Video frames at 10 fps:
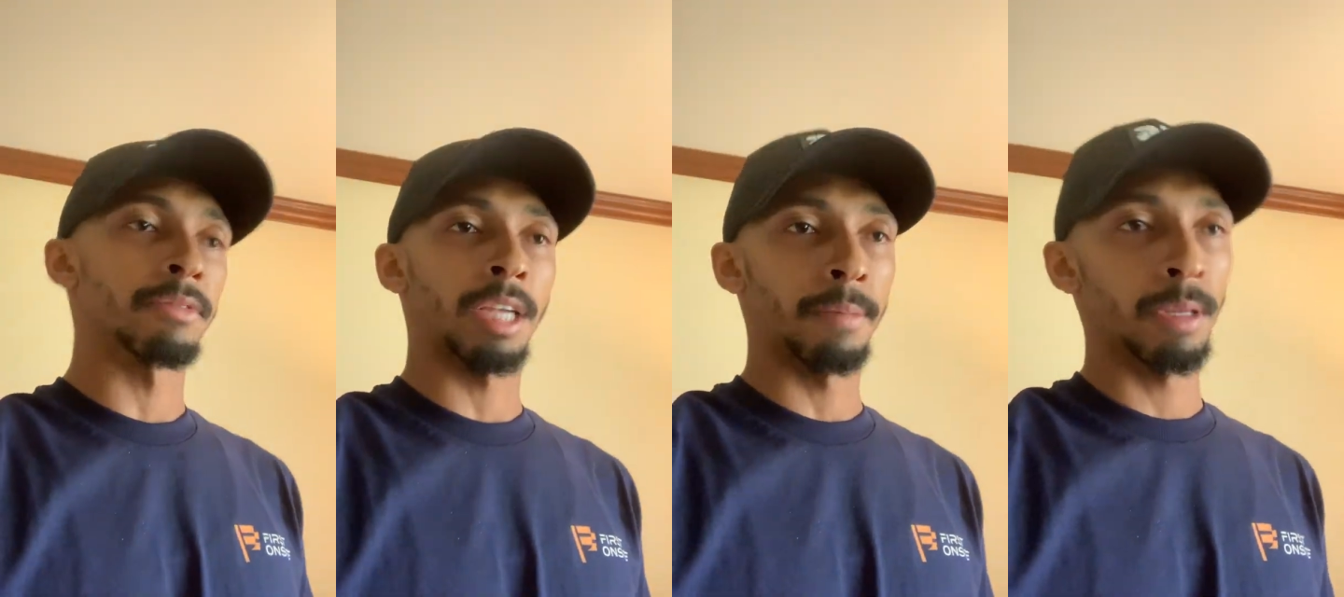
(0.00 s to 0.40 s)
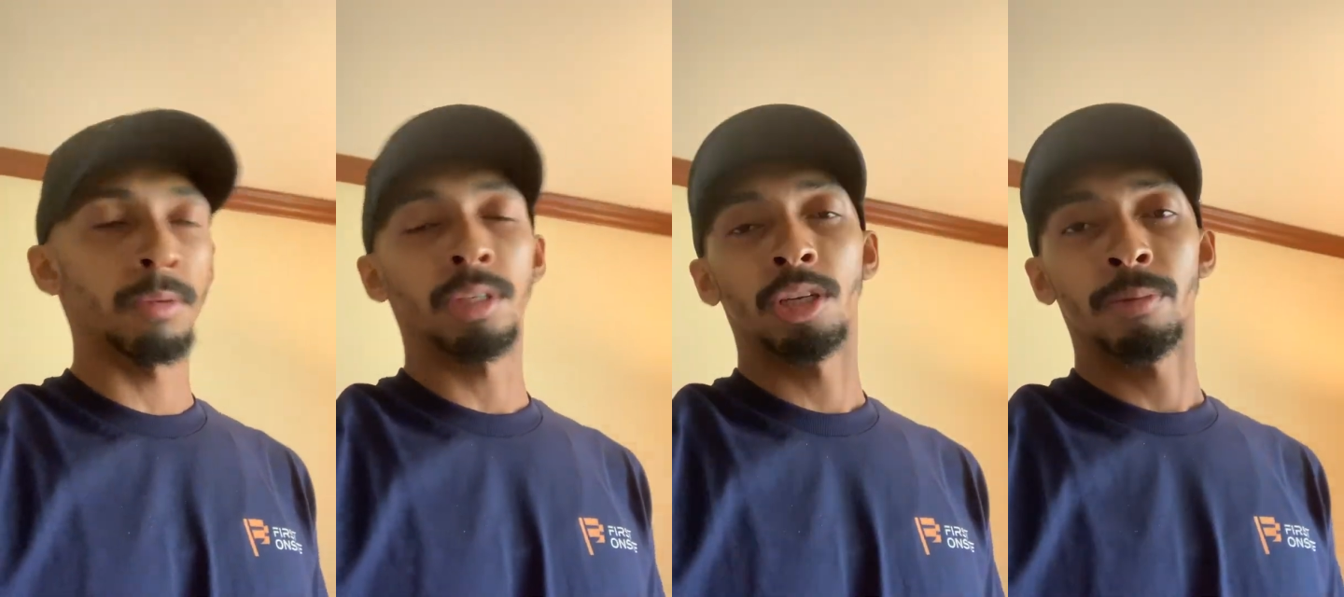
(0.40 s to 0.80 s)
Same thing with
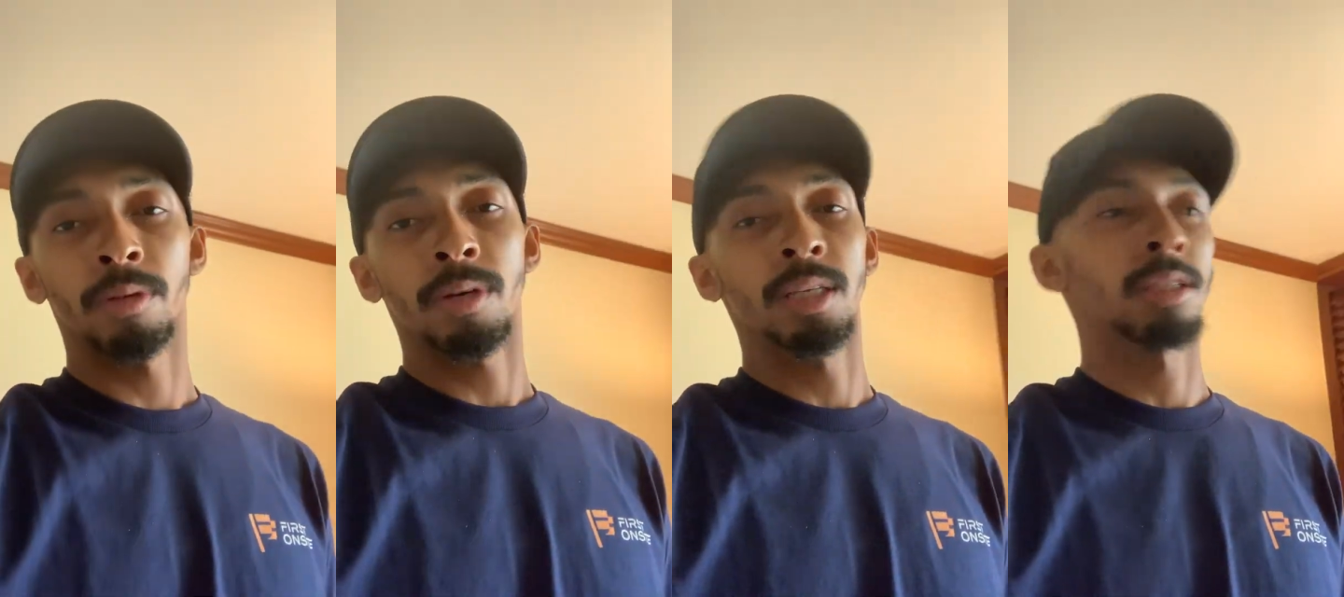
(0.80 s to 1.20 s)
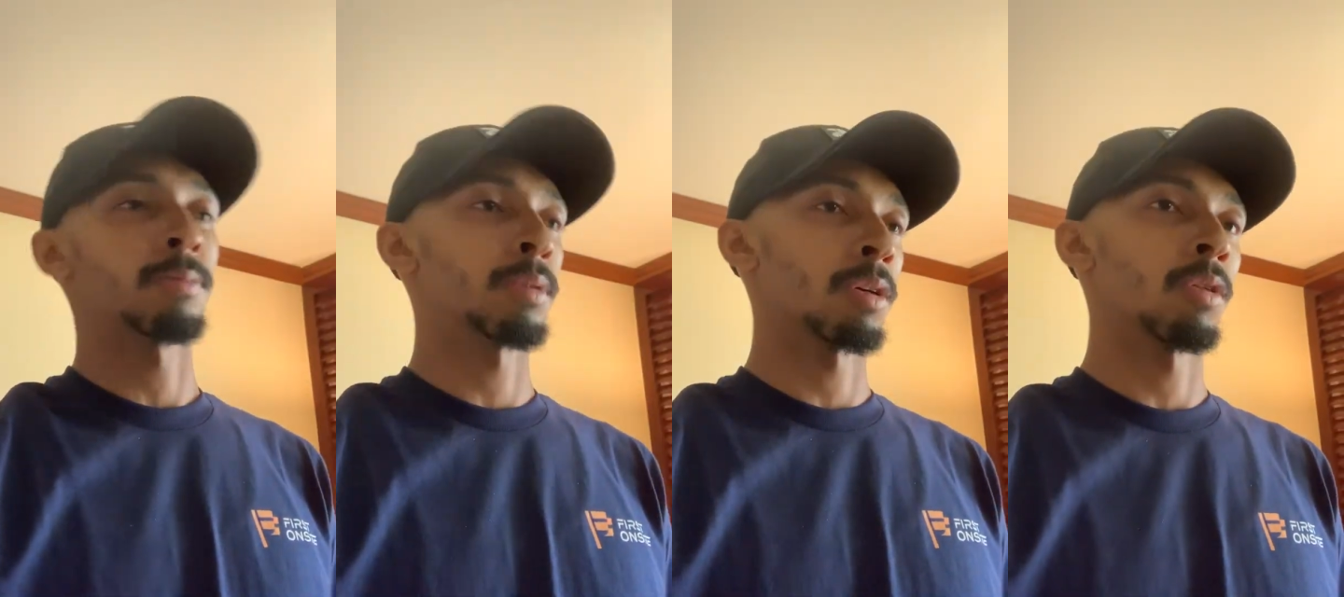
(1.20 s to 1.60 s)
the human race. You
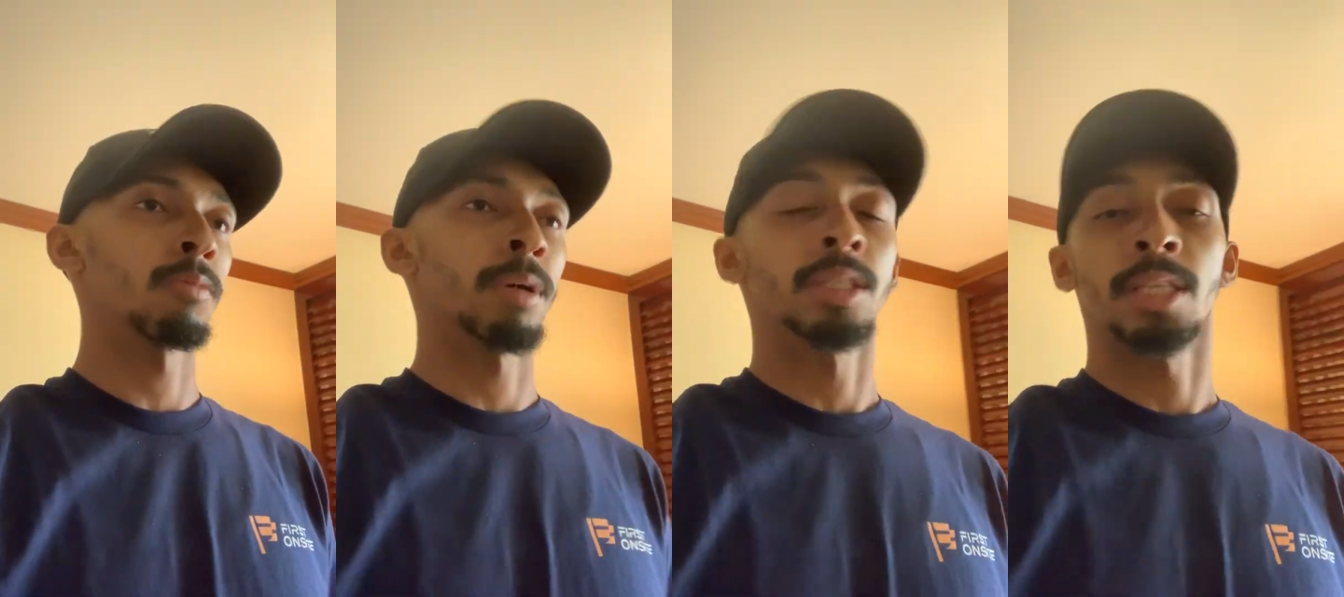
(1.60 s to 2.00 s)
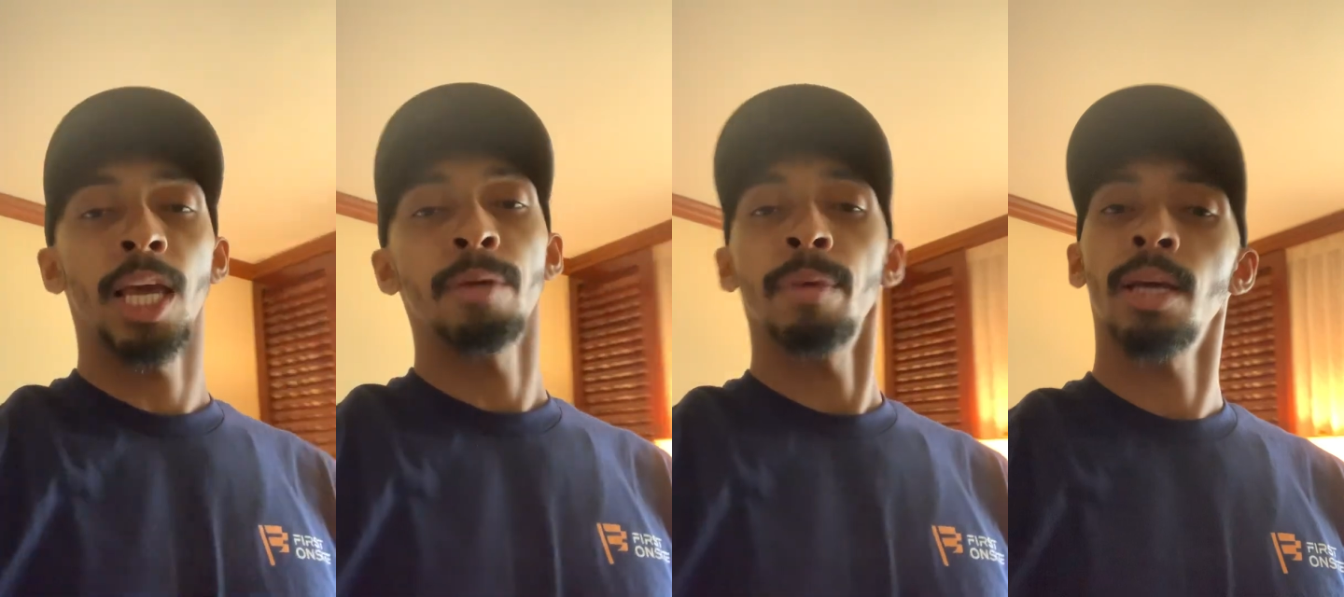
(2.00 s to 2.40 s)
put a whole bunch of gay
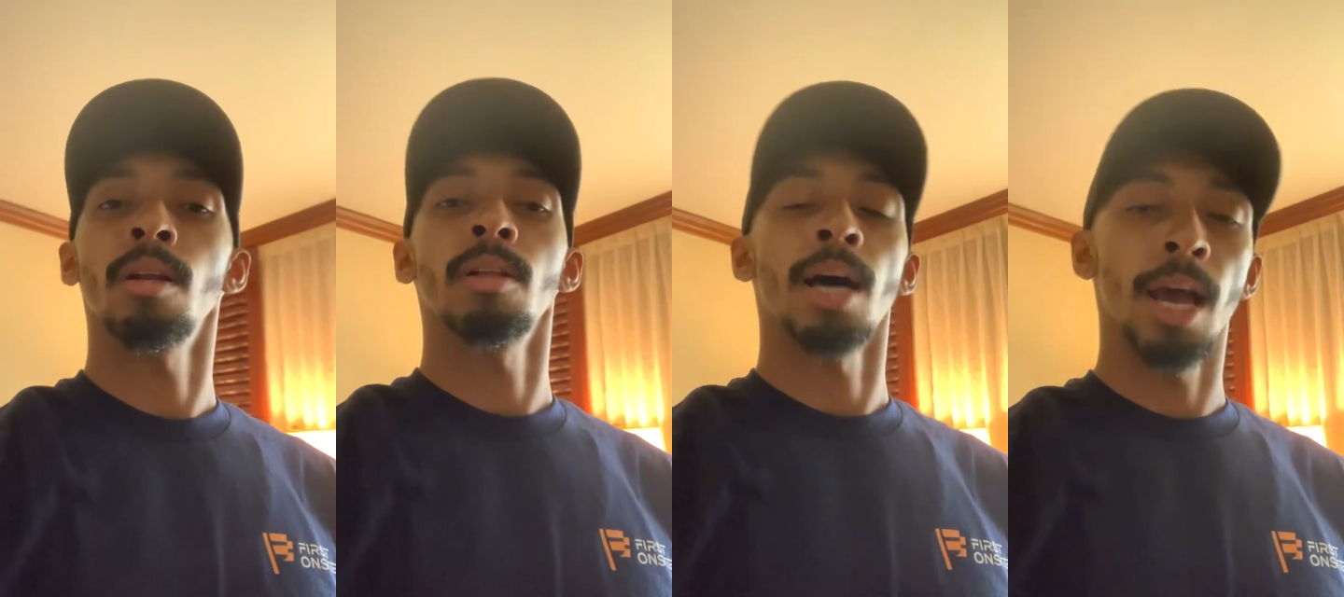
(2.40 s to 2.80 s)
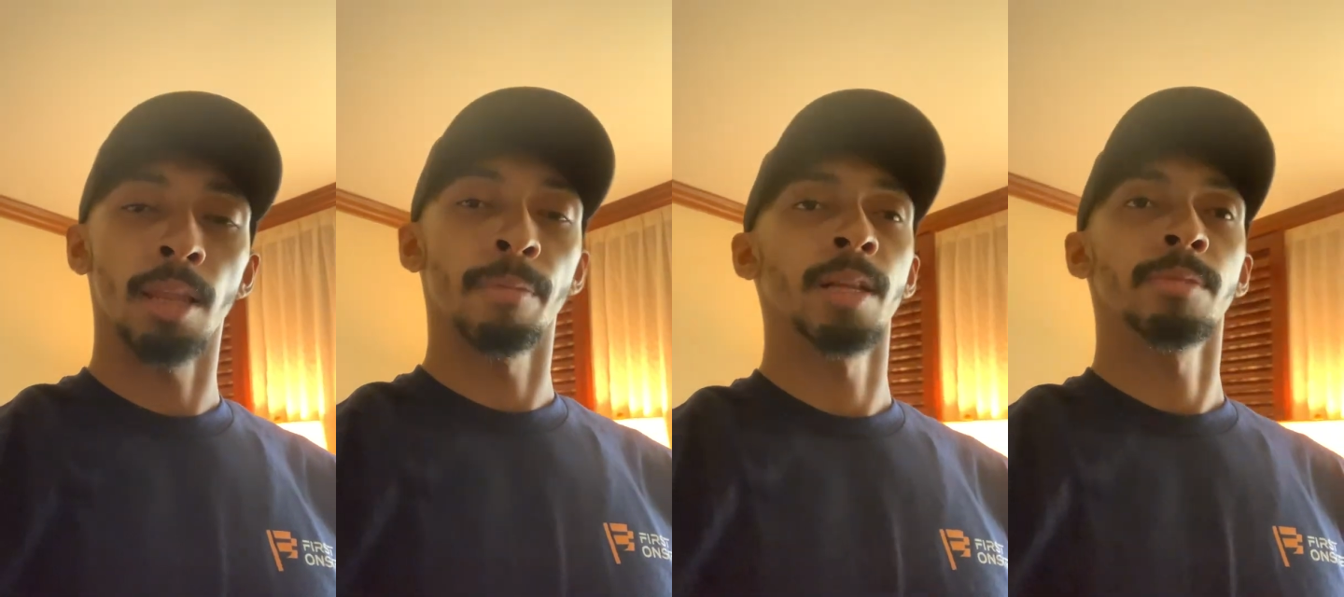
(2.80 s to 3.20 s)
men on the island
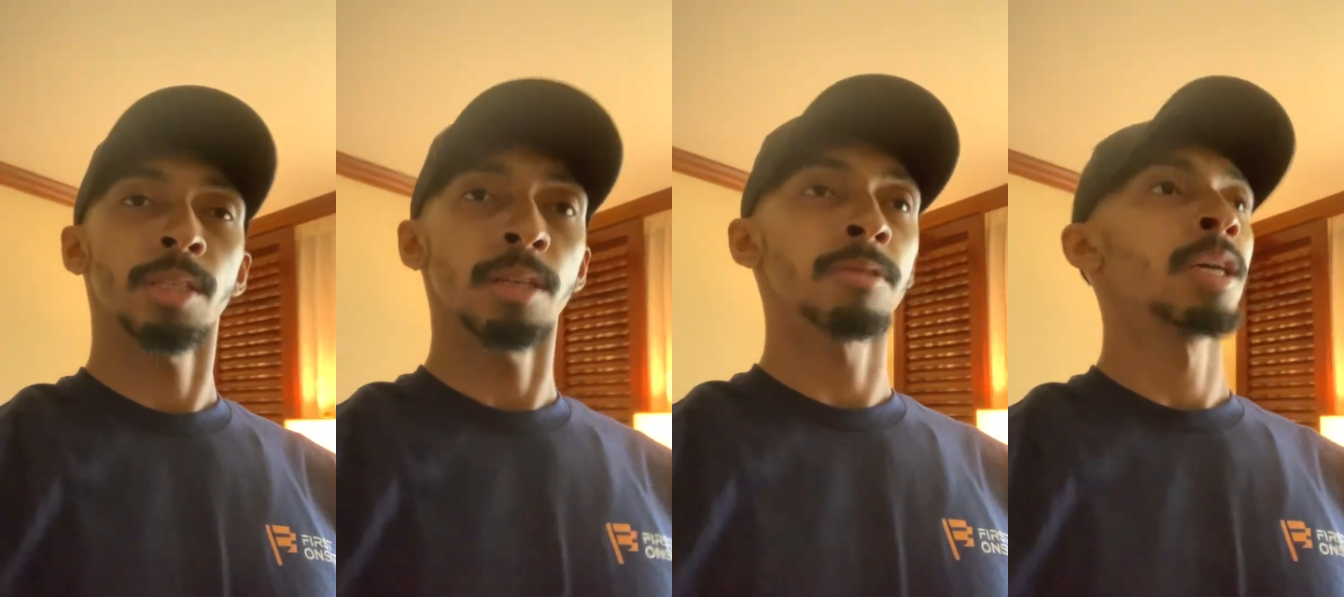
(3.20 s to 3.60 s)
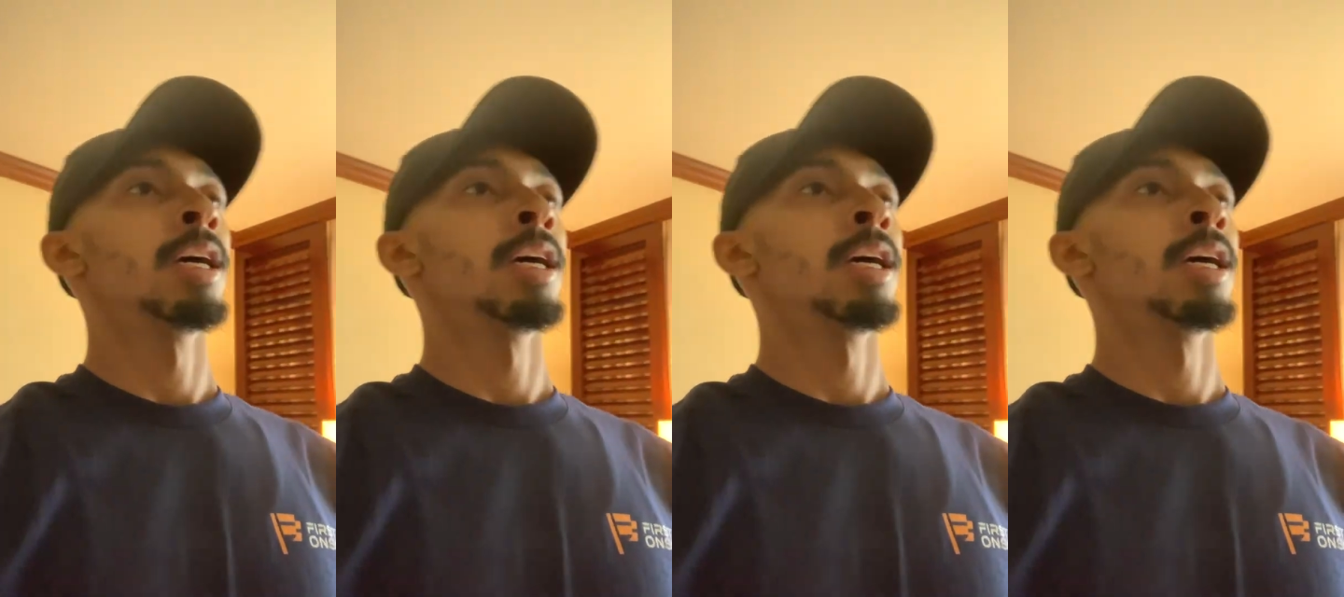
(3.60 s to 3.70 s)
by themselves,